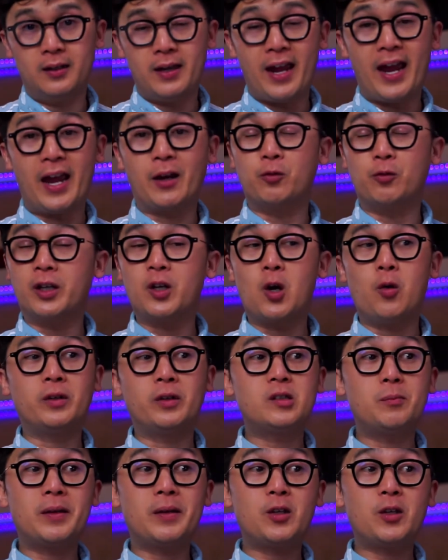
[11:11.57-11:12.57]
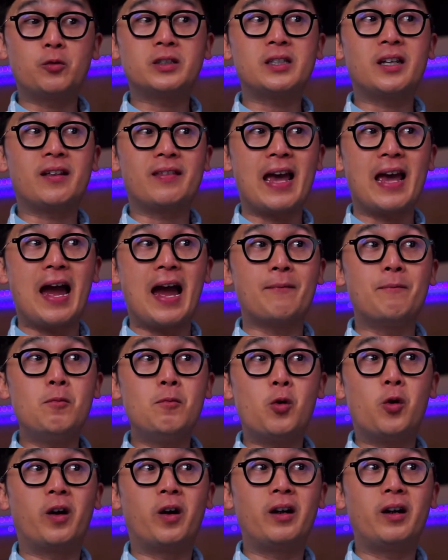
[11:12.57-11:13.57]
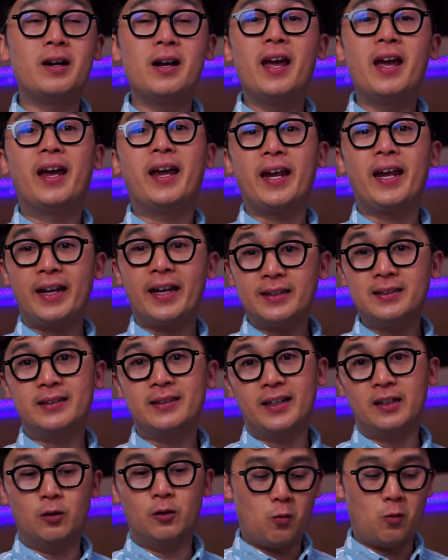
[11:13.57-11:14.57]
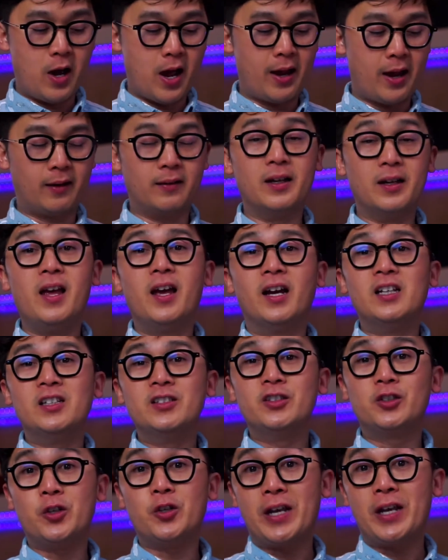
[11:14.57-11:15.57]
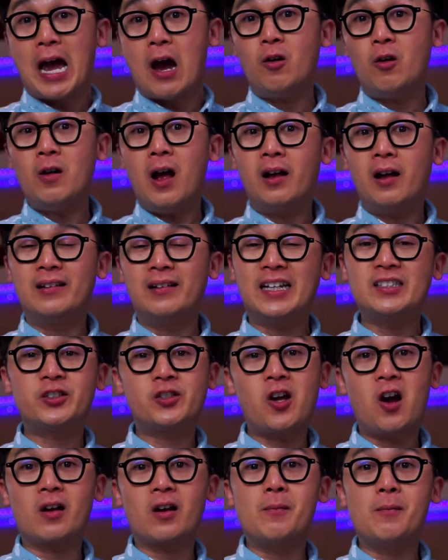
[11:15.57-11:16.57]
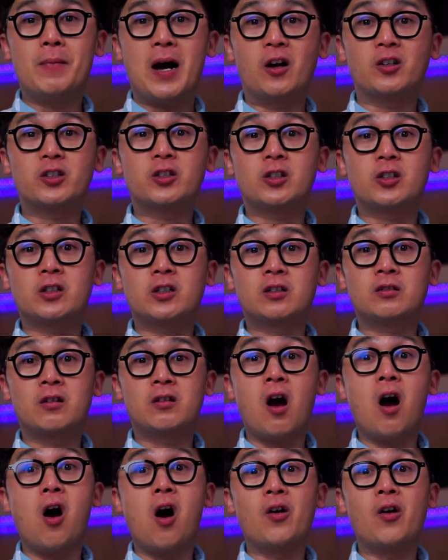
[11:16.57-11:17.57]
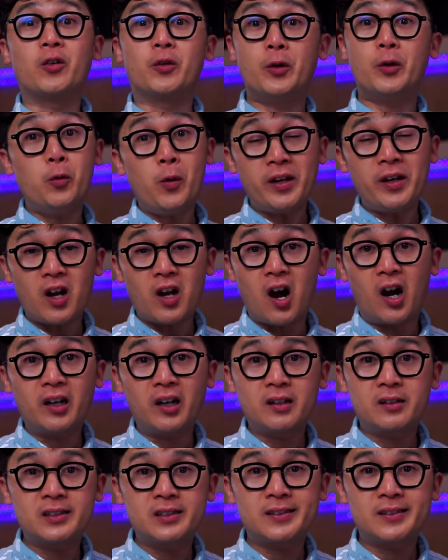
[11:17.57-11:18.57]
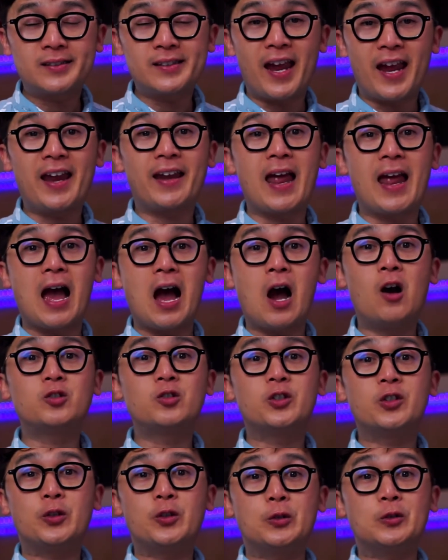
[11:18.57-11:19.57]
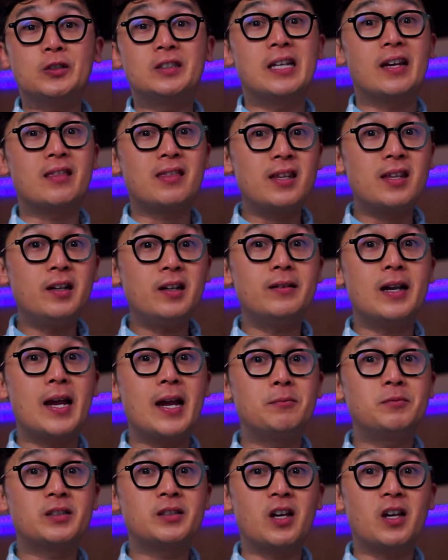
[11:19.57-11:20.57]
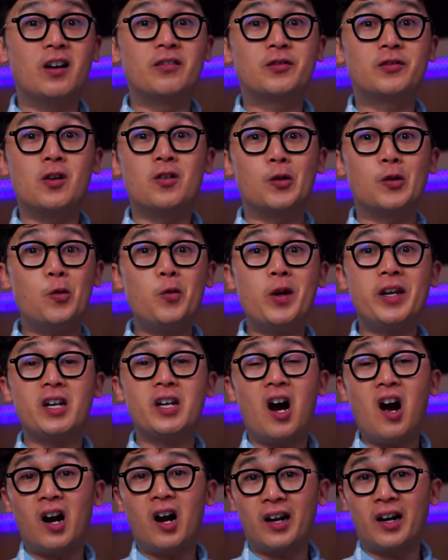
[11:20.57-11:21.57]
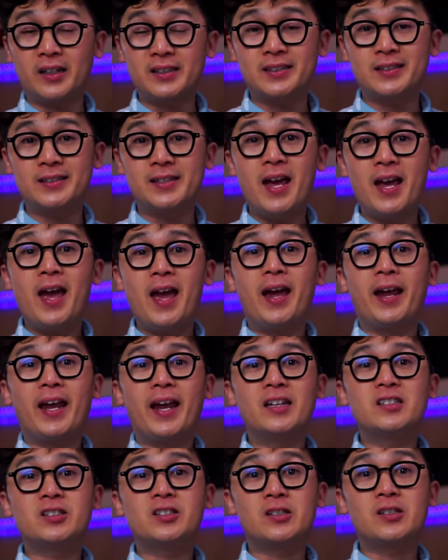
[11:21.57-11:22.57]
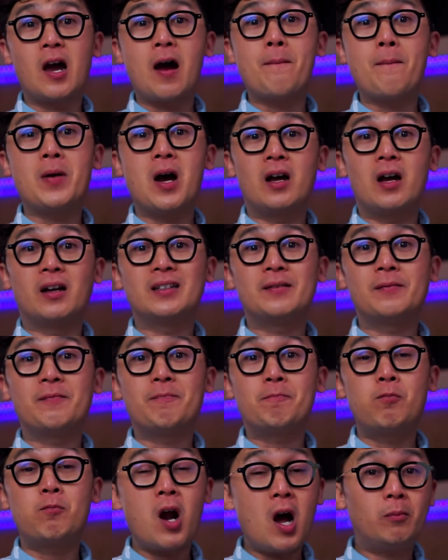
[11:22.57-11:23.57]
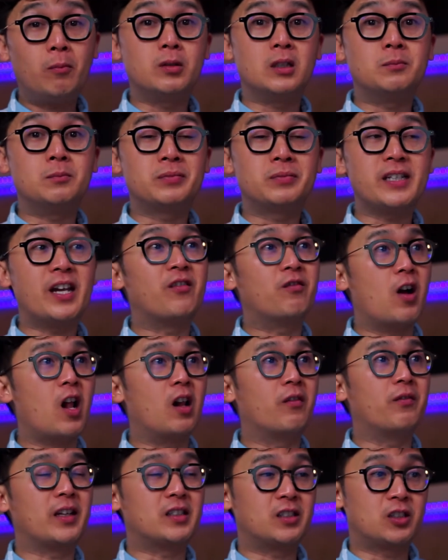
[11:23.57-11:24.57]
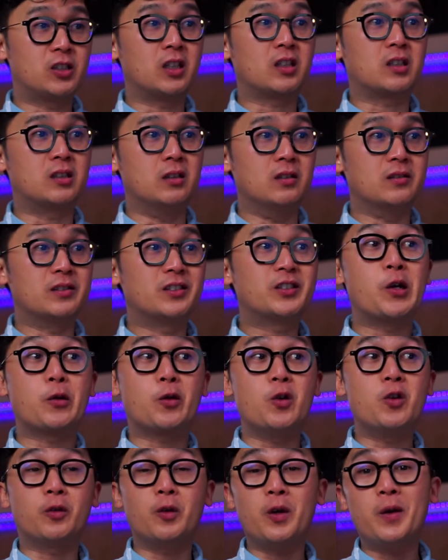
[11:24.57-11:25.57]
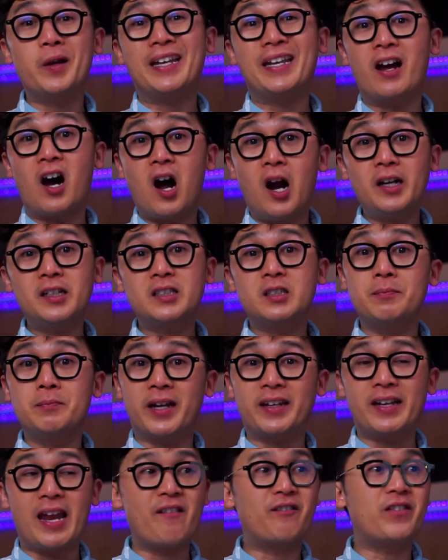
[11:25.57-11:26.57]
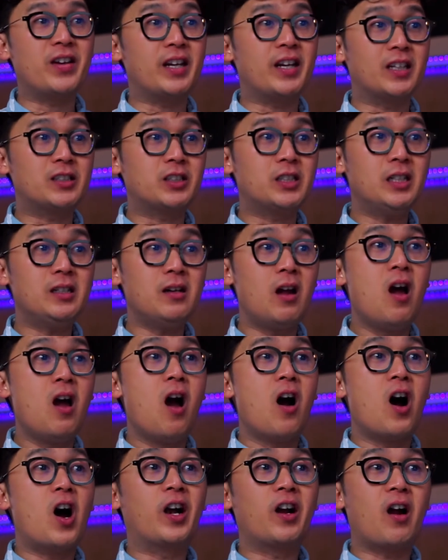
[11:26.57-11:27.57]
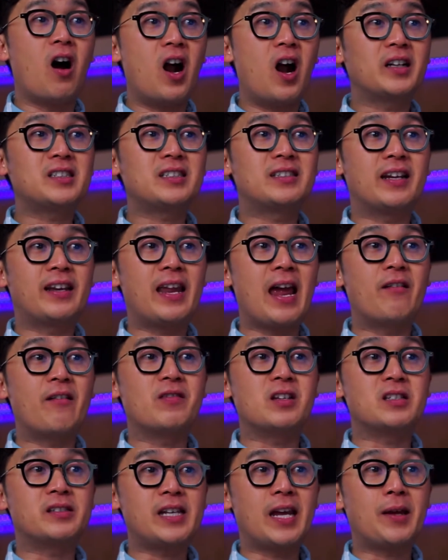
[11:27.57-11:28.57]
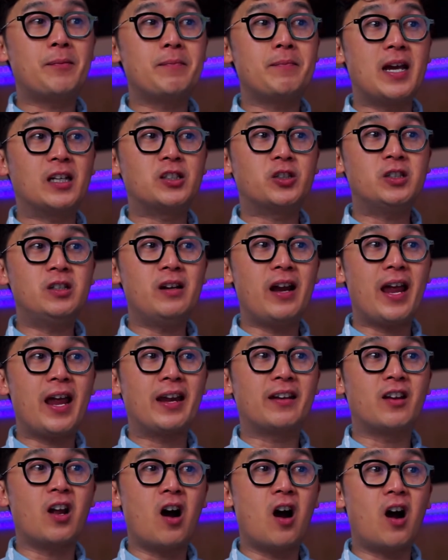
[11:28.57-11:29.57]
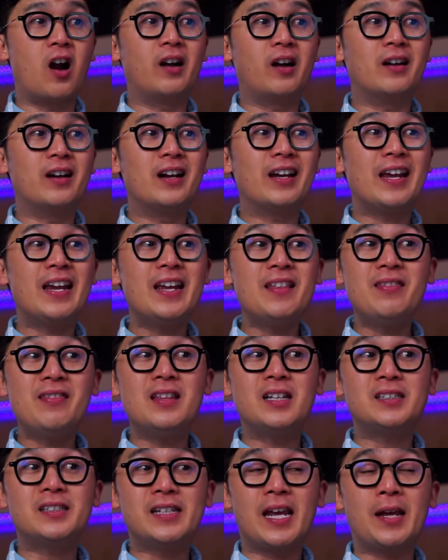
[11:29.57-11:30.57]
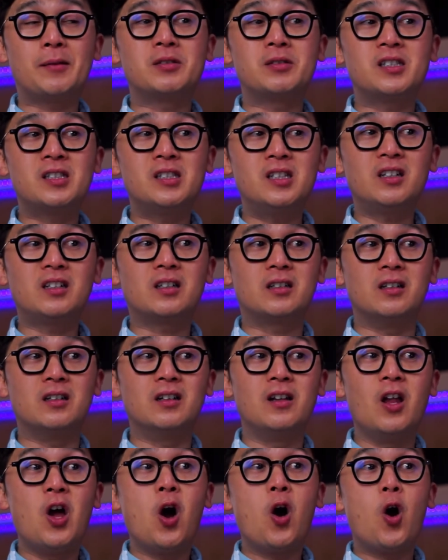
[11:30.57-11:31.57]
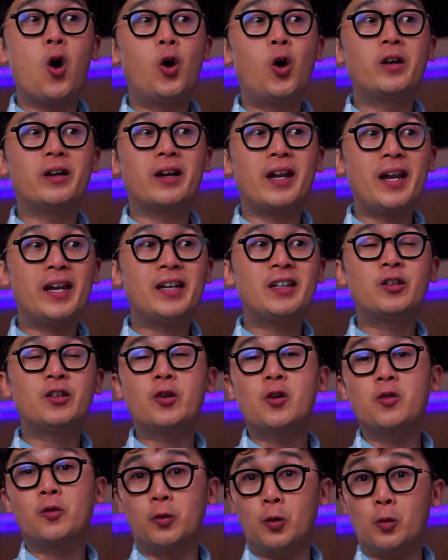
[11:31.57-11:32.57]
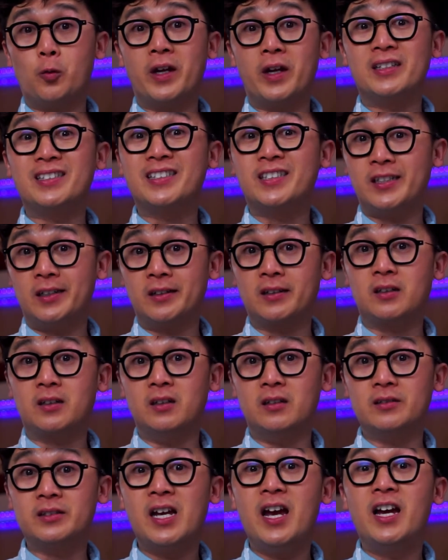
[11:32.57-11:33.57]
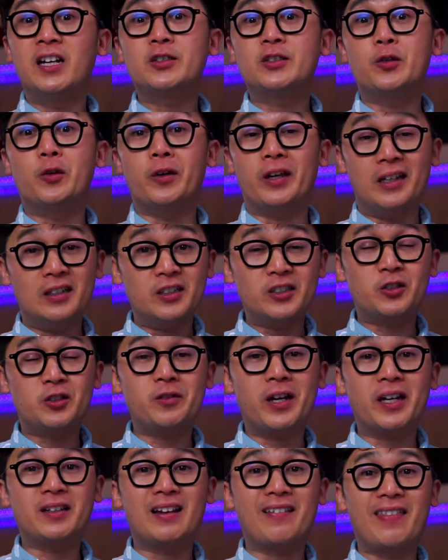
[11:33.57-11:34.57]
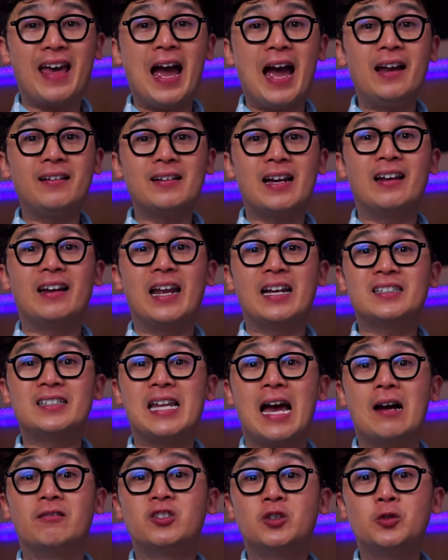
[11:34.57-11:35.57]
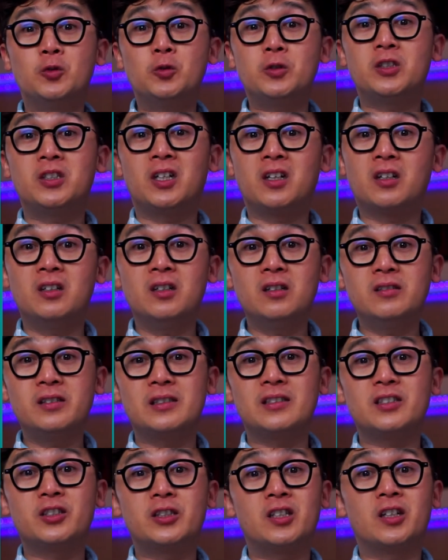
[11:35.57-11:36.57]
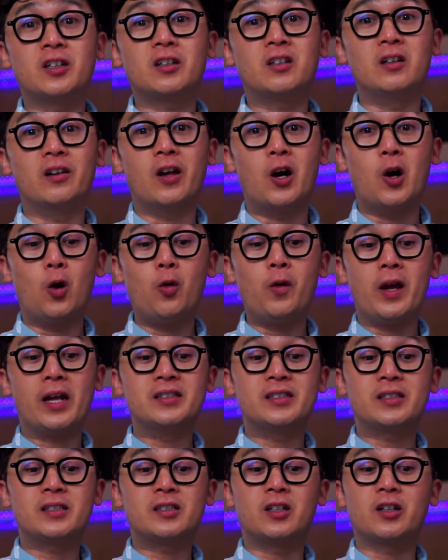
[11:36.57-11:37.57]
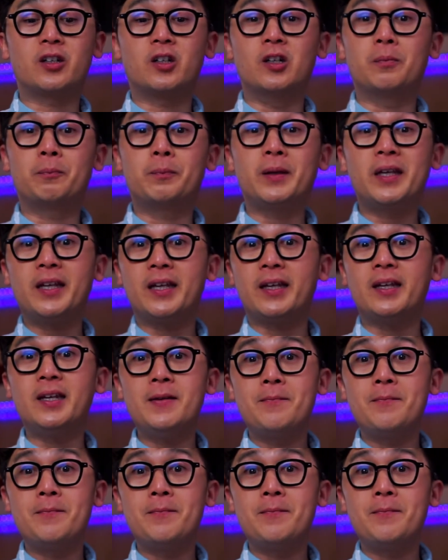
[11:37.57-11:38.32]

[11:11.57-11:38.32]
And we're going to be using that more in a little while. So now let's talk about congruent arcs and how to use the theorems of congruent arcs in some problems involving circles. So congruent arcs, by definition, are arcs that have the same measure and are in the same circle or incongruent circles. To illustrate that, let's have two circles, circle O and circle P.